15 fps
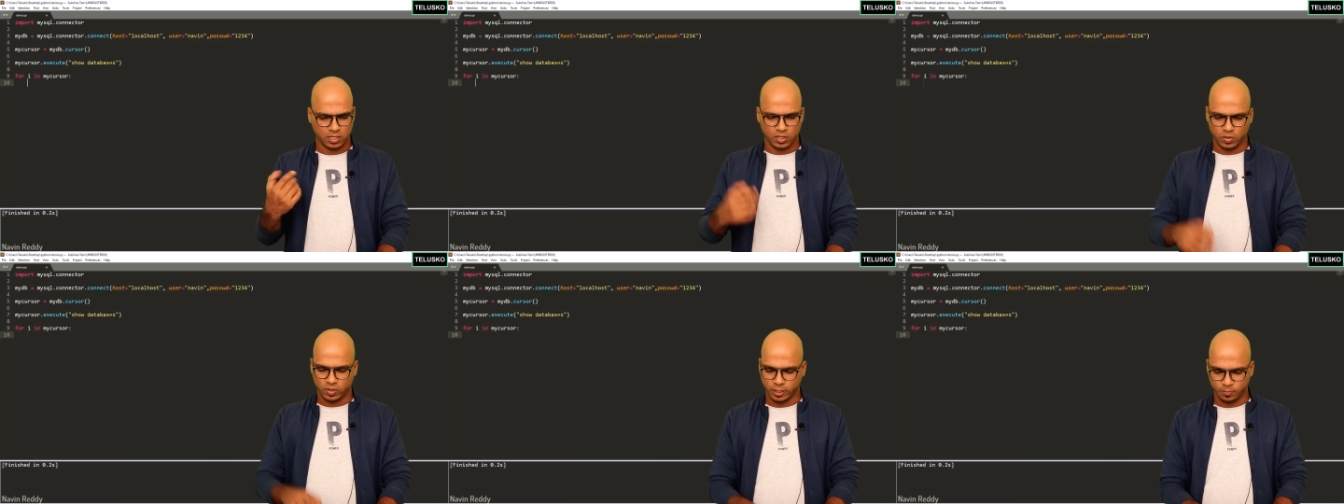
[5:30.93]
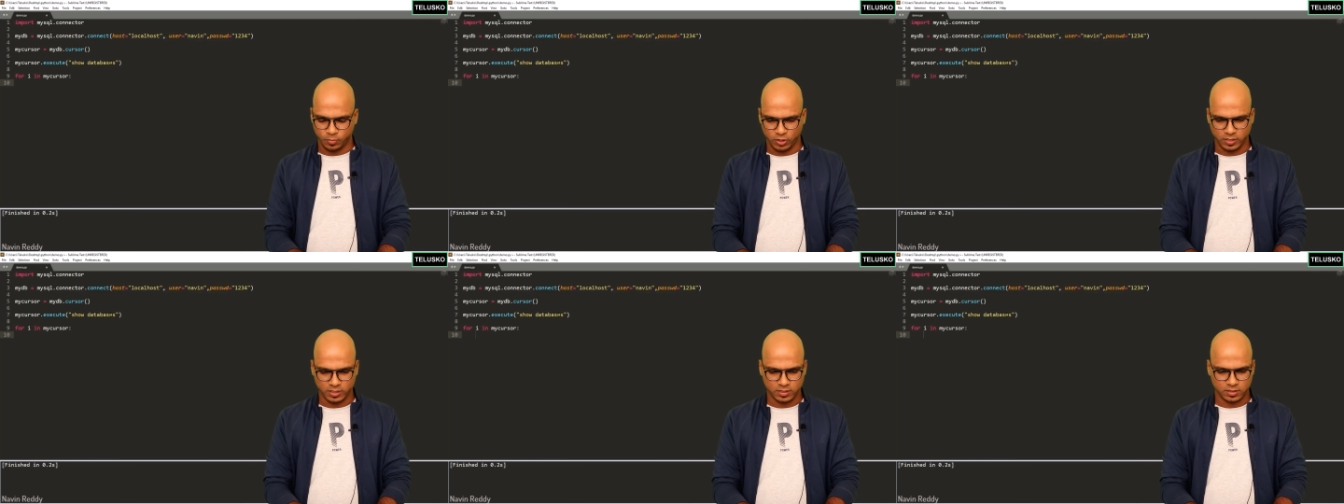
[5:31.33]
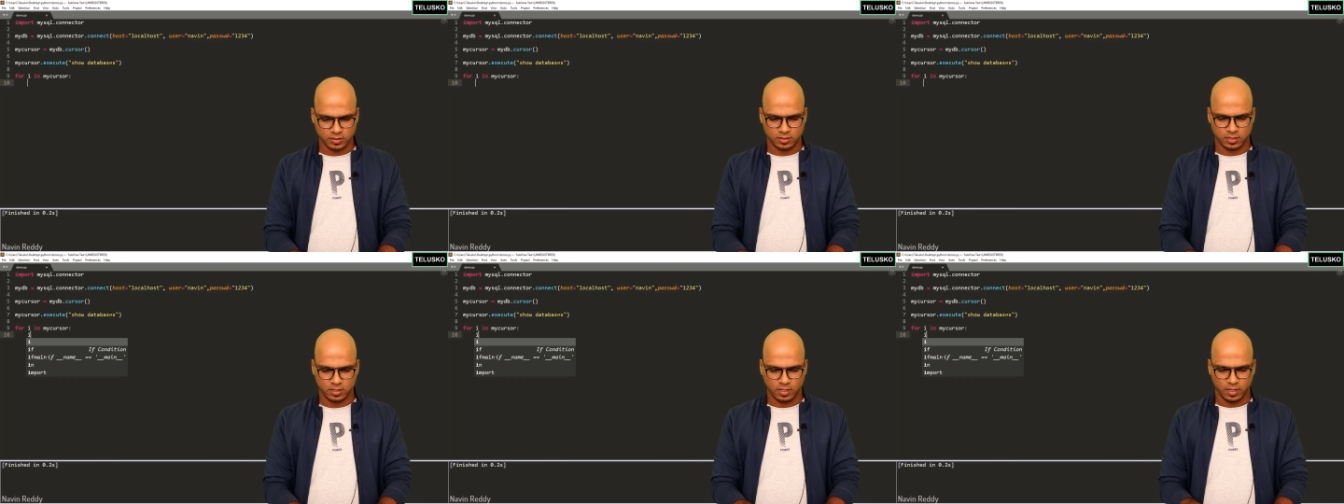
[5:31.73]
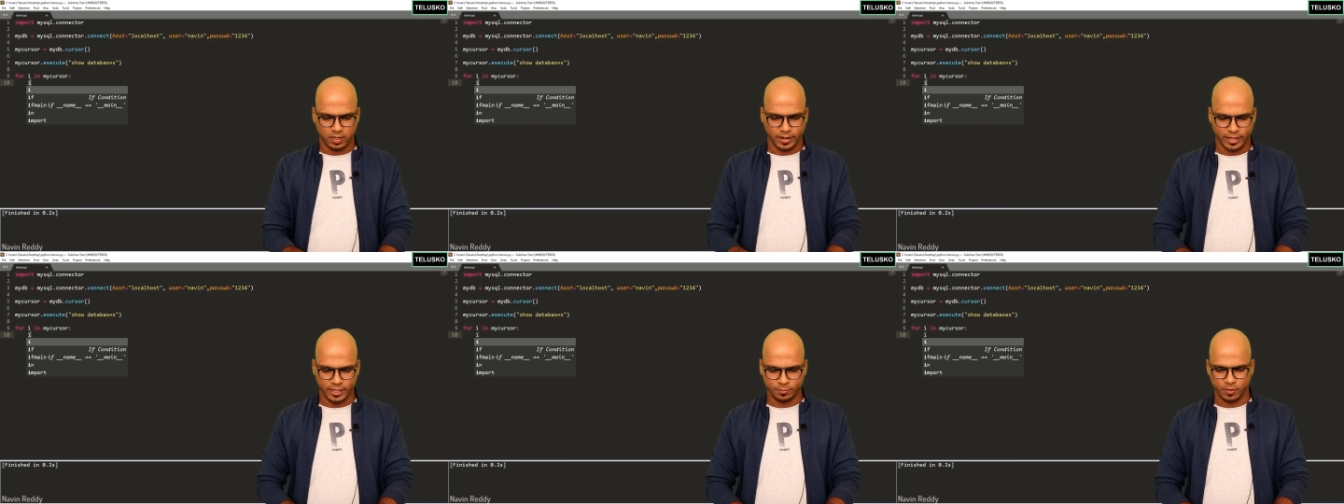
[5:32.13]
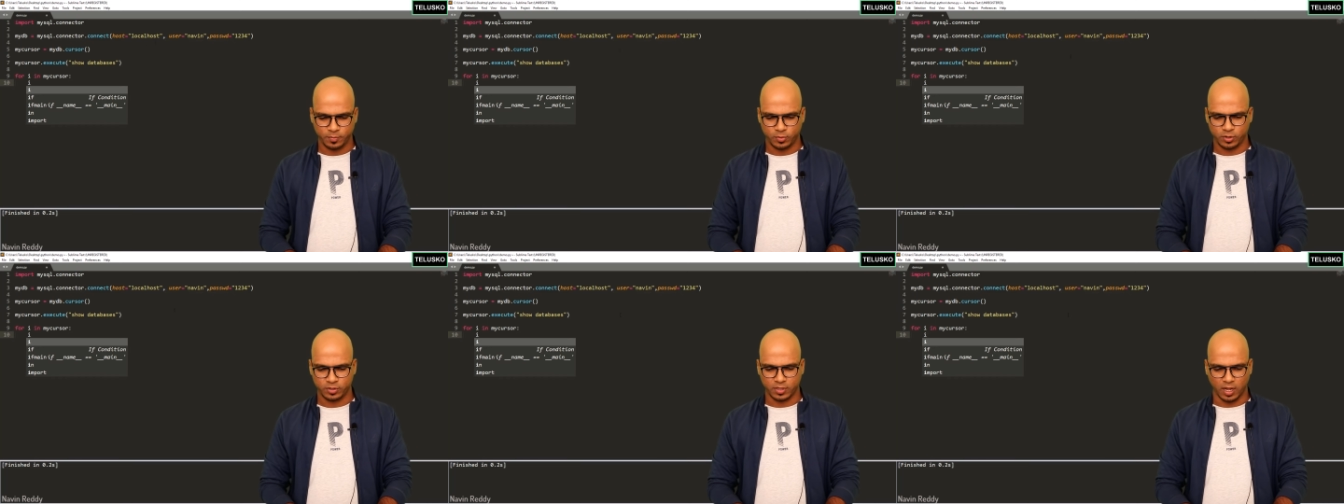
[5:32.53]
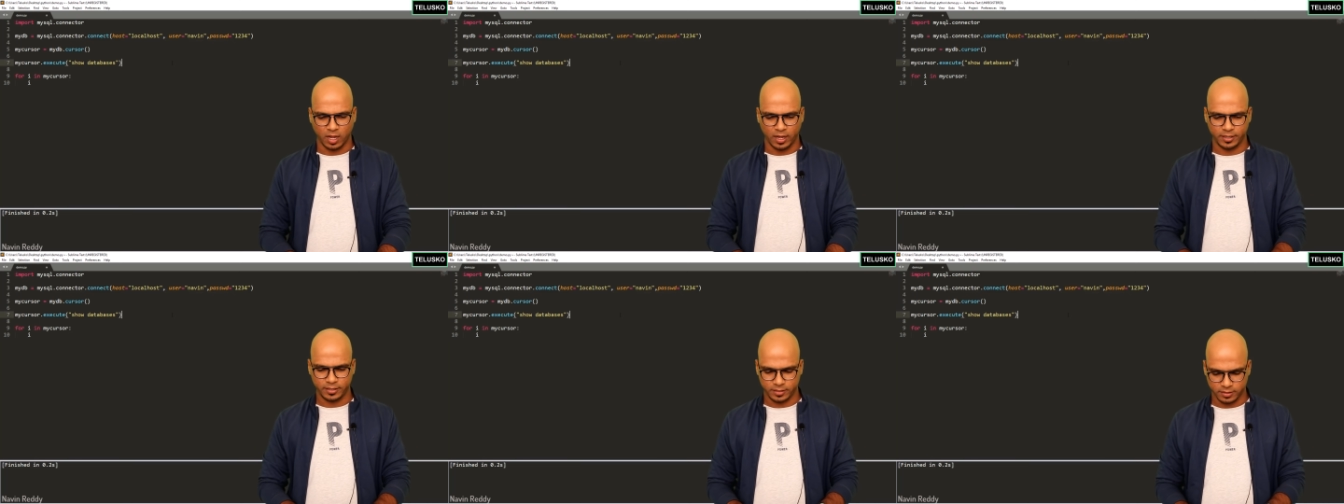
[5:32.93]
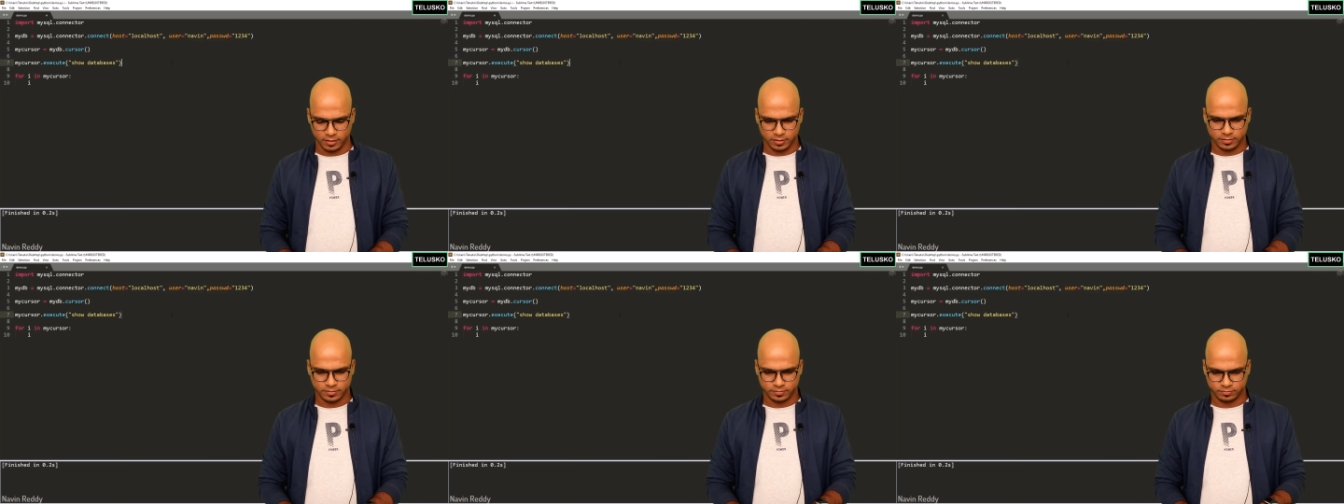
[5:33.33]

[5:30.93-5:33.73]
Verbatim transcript: You can print it. And let me print I here.